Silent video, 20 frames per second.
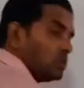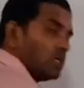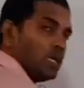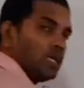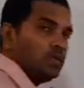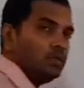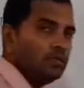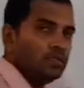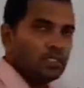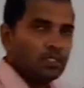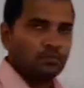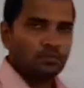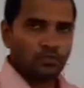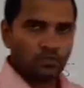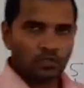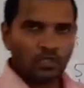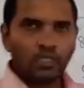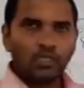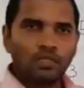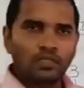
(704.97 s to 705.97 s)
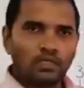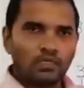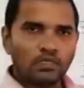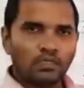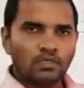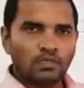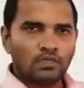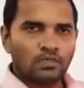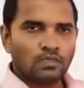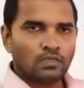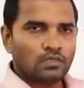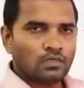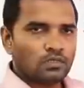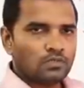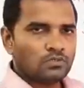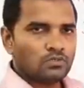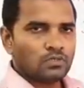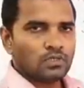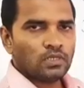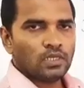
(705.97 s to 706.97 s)
add them together
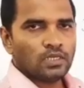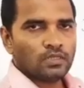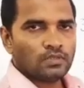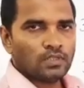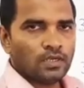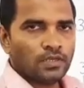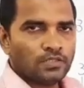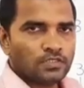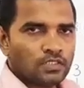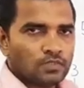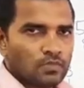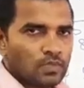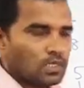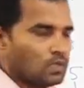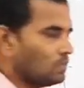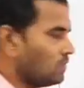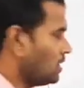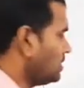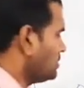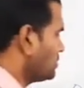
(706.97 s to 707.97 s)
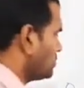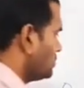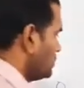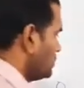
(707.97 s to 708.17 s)
to get the decimal value.